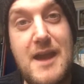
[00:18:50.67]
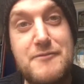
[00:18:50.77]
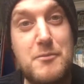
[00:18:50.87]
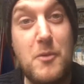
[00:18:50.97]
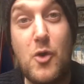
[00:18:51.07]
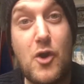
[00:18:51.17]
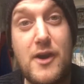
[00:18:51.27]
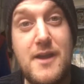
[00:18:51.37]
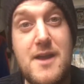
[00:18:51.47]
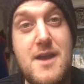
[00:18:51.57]
for
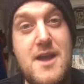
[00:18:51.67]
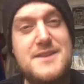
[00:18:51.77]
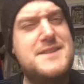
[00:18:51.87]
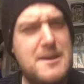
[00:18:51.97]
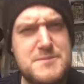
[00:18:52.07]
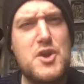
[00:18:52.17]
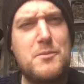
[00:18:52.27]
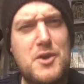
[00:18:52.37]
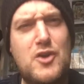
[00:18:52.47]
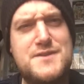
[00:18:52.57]
more
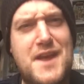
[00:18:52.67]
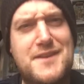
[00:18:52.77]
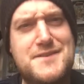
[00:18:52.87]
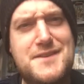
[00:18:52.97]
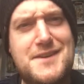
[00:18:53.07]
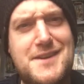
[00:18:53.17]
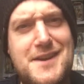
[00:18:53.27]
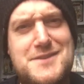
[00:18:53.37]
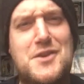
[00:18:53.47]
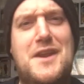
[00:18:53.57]
tip-top content.
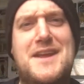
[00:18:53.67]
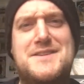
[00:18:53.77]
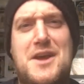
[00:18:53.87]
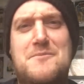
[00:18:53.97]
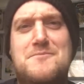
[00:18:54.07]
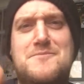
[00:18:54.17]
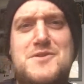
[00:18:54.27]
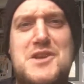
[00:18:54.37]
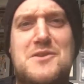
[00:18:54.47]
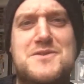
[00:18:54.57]
Till the next time,
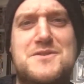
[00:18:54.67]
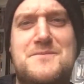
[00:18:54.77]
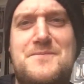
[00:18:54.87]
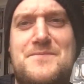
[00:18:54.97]
cheers.